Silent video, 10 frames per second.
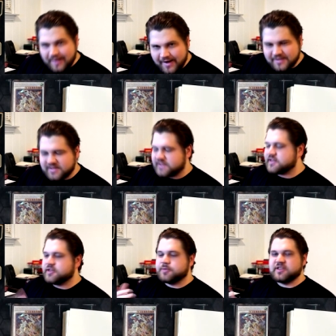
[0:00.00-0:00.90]
and
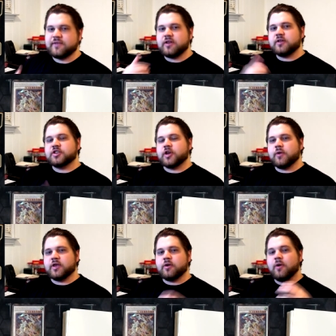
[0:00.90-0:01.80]
Legatus,
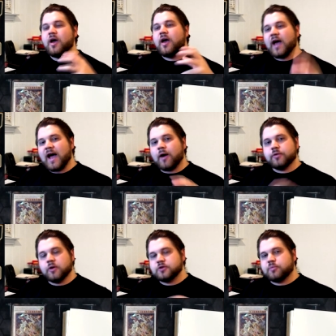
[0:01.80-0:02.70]
specifically showing you
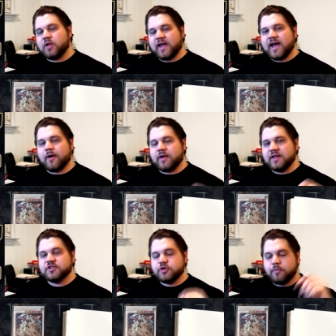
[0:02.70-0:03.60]
how those play
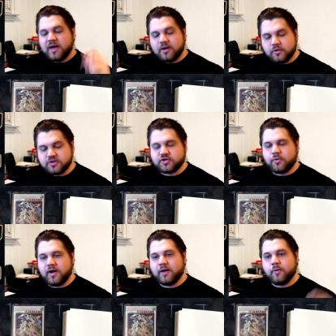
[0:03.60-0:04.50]
out into making
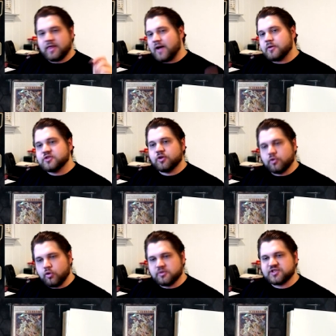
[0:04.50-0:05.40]
Crystal Wing without
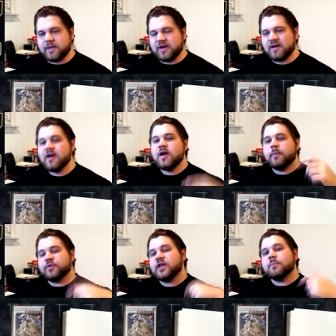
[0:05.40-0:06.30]
using your normal
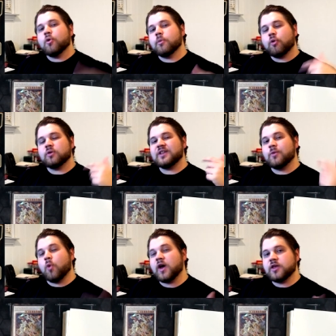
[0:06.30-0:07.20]
summon, but then more
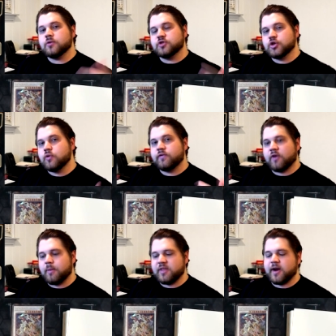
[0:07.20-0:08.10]
importantly, what you
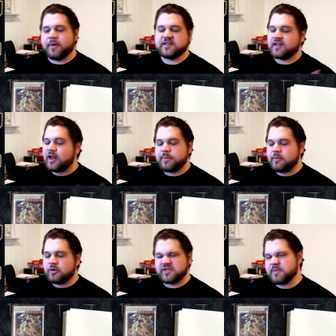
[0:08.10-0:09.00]
do from there, because a
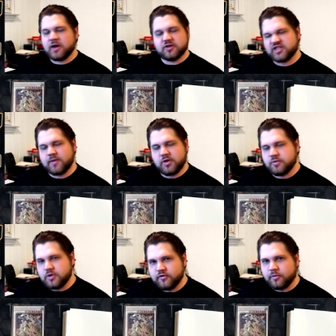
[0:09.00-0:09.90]
lot of people don't seem to
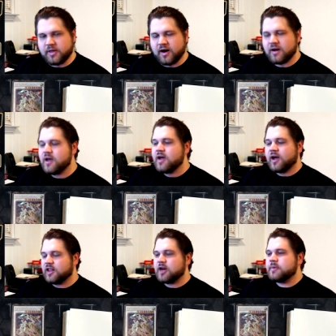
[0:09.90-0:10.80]
understand what you do from there.
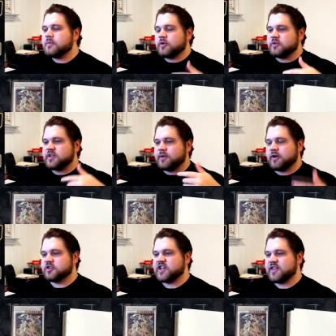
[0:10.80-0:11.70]
A lot of people
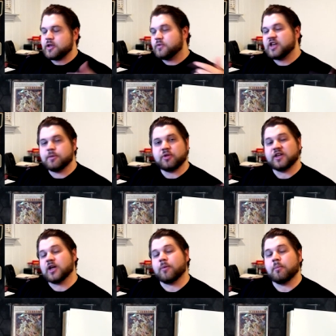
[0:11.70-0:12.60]
don't seem to understand that you
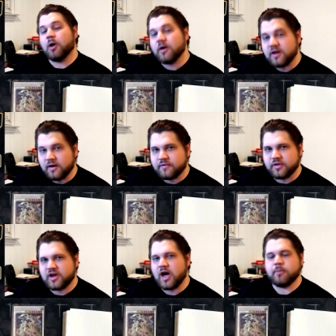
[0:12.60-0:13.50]
need to play double
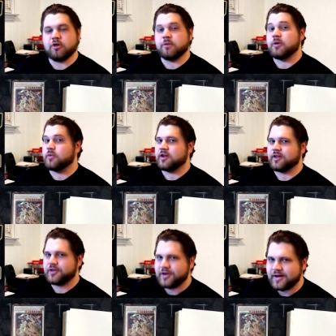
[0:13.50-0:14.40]
Barca for the combo to be
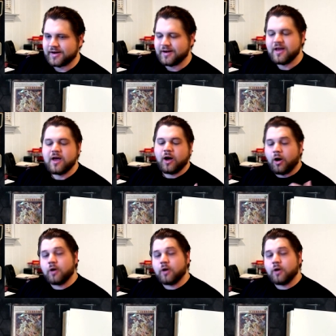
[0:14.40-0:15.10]
really good.